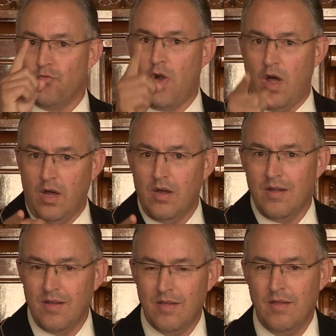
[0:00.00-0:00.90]

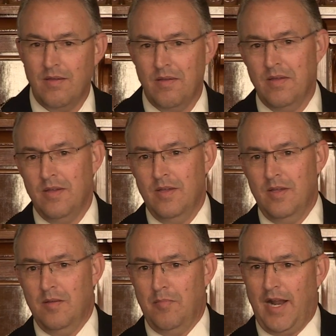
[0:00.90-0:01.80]
wrong,
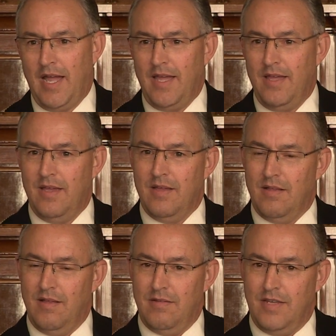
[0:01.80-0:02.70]
but I
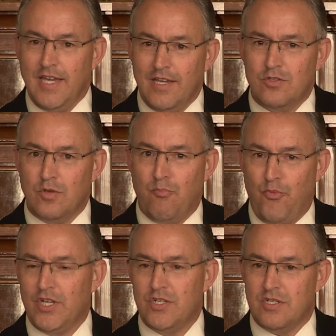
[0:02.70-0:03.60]
need to
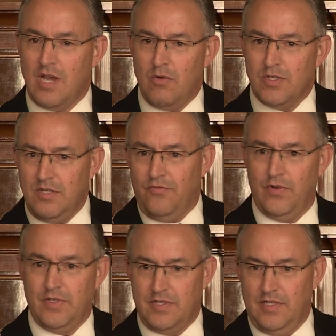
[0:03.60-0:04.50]
bridge our
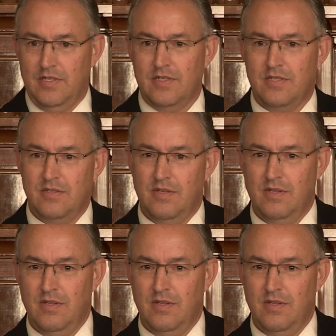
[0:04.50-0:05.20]
differences.